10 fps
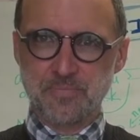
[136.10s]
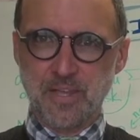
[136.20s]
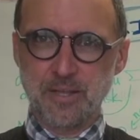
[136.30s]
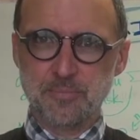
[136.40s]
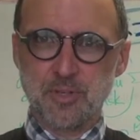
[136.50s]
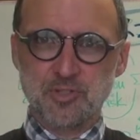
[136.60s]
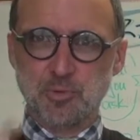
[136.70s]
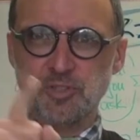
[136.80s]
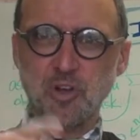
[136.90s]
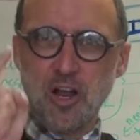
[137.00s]
Okay? So
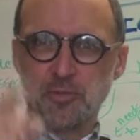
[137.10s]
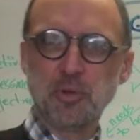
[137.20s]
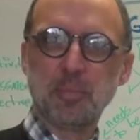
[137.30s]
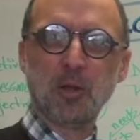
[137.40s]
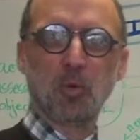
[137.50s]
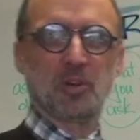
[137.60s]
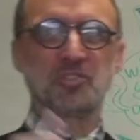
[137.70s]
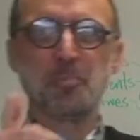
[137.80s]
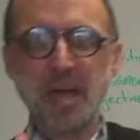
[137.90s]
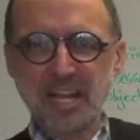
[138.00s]
we're going to talk three big
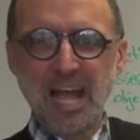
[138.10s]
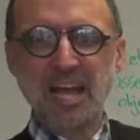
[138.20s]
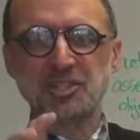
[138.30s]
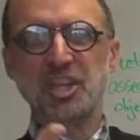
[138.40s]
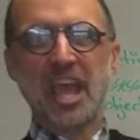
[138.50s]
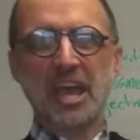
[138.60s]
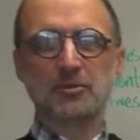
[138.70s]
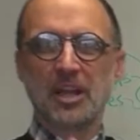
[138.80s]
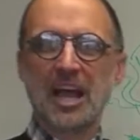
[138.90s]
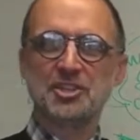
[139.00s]
words, pedagogy,
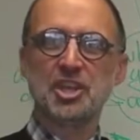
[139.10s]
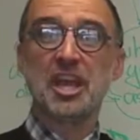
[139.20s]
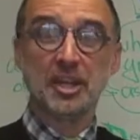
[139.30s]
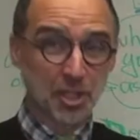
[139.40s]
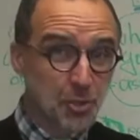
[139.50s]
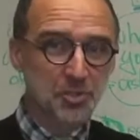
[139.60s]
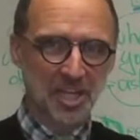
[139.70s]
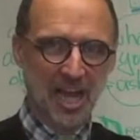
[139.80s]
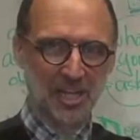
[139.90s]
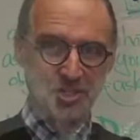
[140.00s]
andragogy, and
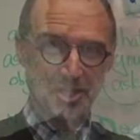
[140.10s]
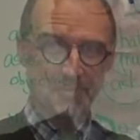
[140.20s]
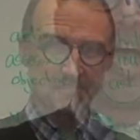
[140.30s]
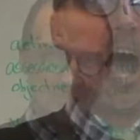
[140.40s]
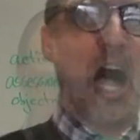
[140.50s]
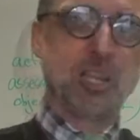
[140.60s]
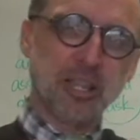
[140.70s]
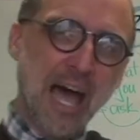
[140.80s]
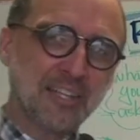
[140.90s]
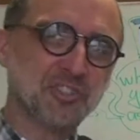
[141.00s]
heutagogy. A
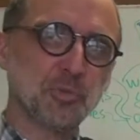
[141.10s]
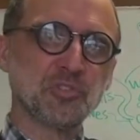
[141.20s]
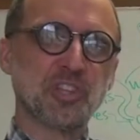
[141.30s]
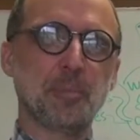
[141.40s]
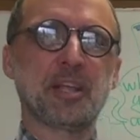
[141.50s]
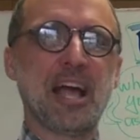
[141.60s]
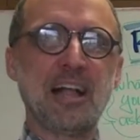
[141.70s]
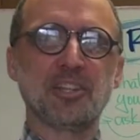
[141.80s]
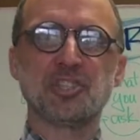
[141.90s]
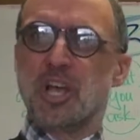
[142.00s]
lot of students come to
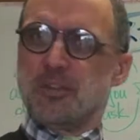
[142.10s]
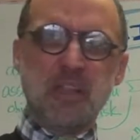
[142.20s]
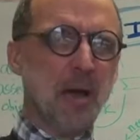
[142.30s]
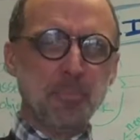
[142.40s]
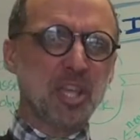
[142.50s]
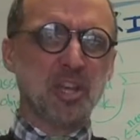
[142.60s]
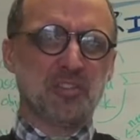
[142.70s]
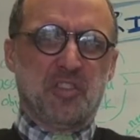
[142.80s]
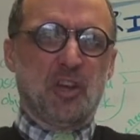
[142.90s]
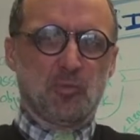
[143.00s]
college not
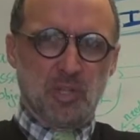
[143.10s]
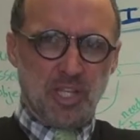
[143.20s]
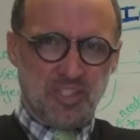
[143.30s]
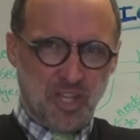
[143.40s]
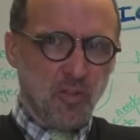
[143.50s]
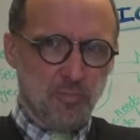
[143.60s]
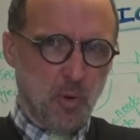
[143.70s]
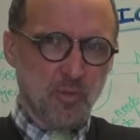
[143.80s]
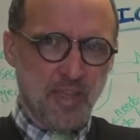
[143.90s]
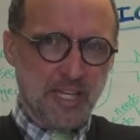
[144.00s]
because they're really
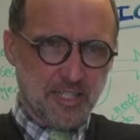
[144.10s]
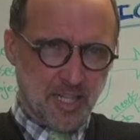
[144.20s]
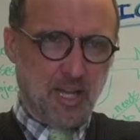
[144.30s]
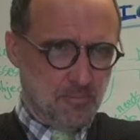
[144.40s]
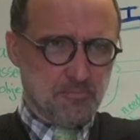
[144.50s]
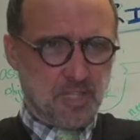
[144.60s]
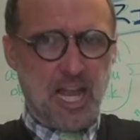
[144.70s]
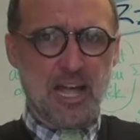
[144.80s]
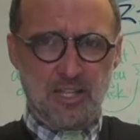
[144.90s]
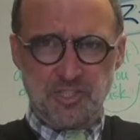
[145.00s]
self-motivated to come to
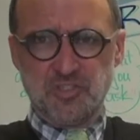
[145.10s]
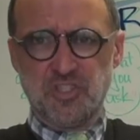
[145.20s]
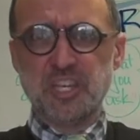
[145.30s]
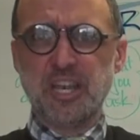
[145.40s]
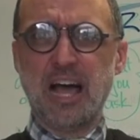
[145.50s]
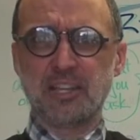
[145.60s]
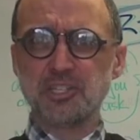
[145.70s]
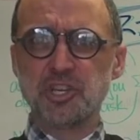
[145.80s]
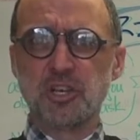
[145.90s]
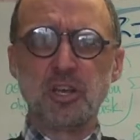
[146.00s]
college and seek
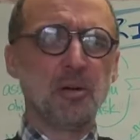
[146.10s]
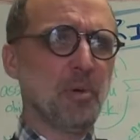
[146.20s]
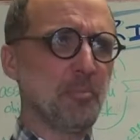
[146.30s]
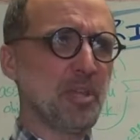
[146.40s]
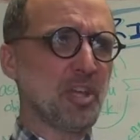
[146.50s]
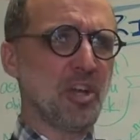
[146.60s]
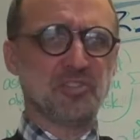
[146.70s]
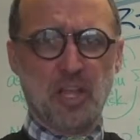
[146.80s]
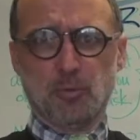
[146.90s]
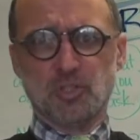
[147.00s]
knowledge, but
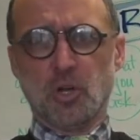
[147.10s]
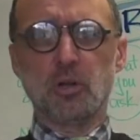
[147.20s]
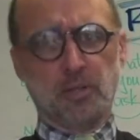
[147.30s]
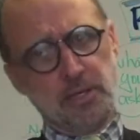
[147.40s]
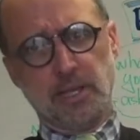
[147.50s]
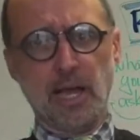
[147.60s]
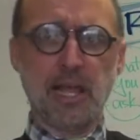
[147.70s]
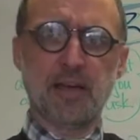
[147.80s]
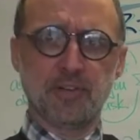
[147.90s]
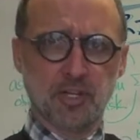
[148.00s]
because they were told, oh, you got
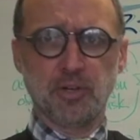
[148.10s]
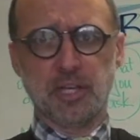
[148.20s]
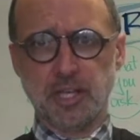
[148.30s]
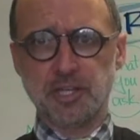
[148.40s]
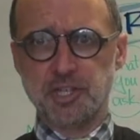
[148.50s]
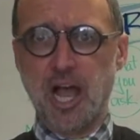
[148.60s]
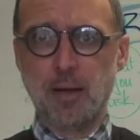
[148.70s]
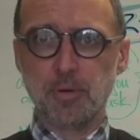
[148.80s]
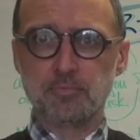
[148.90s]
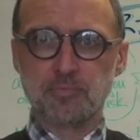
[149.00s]
to have a degree to get a job.